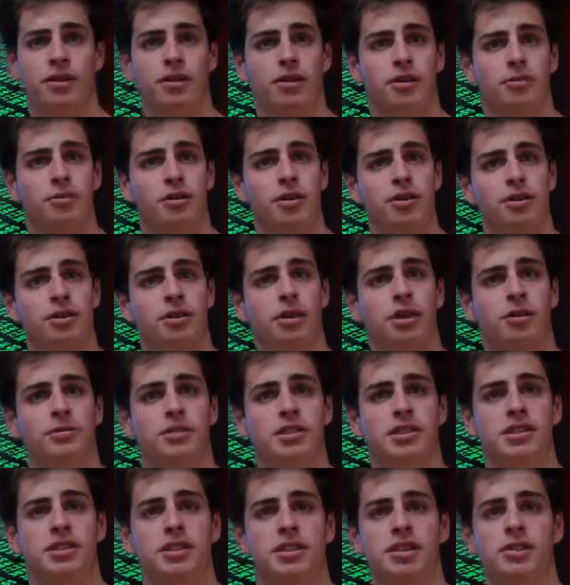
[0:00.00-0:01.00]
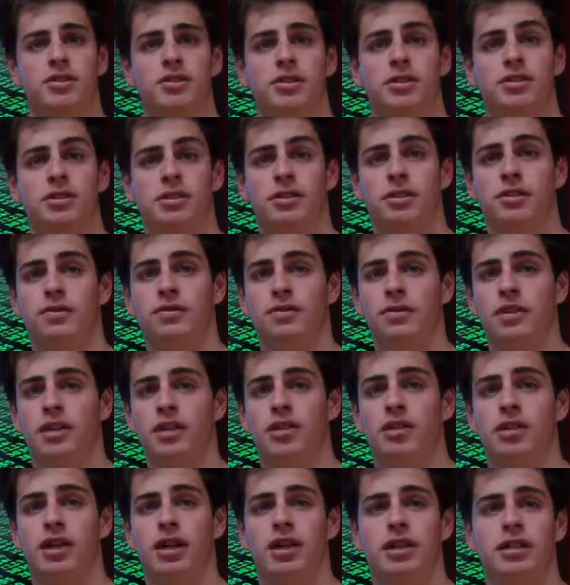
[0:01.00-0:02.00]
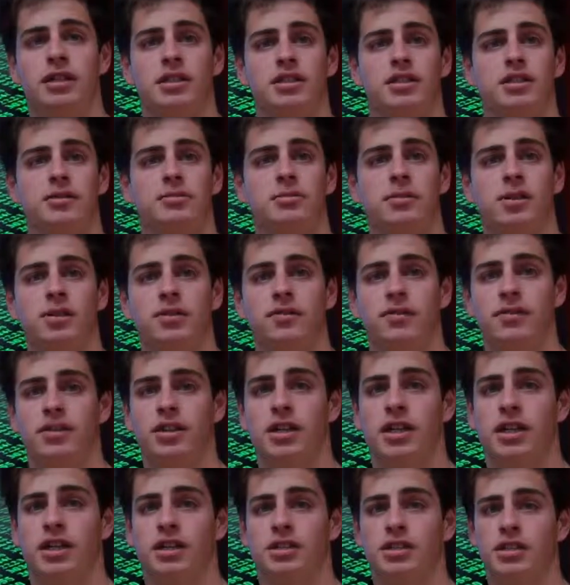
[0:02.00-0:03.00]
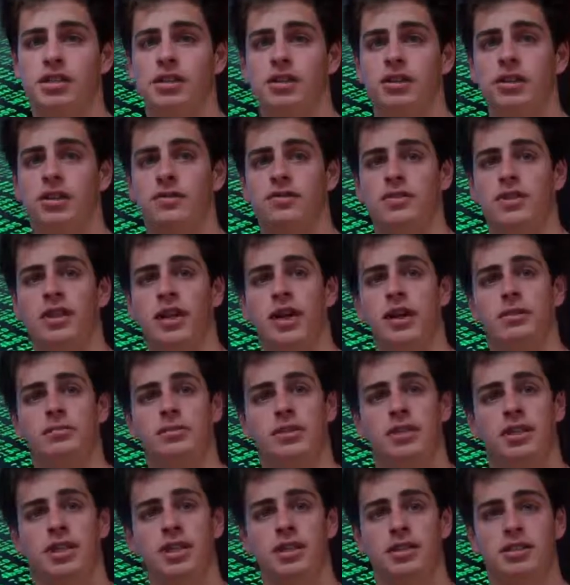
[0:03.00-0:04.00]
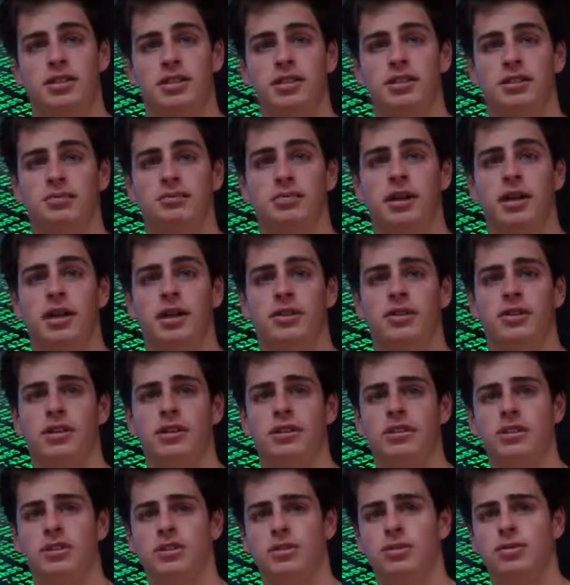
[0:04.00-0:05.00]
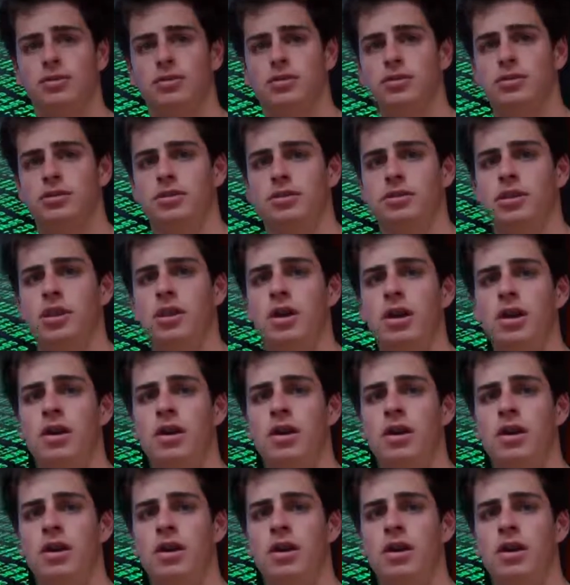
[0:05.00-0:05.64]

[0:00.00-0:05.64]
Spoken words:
The most common software crack is the modification of an application's binary to cause